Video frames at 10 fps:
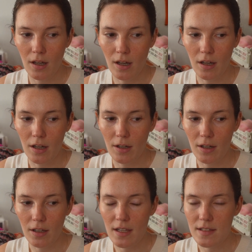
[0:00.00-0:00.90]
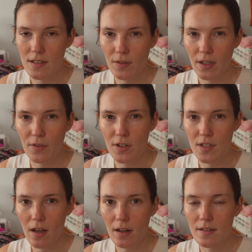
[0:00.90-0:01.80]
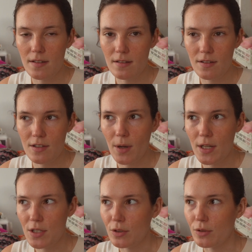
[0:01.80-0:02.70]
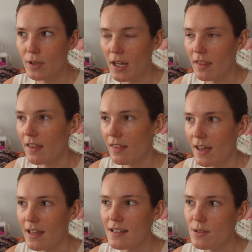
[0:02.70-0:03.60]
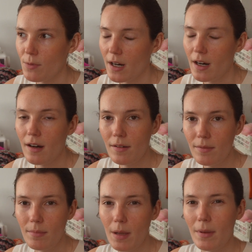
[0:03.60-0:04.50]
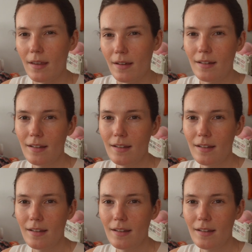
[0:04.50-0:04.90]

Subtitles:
unless it's like for socks. So I think that is where maybe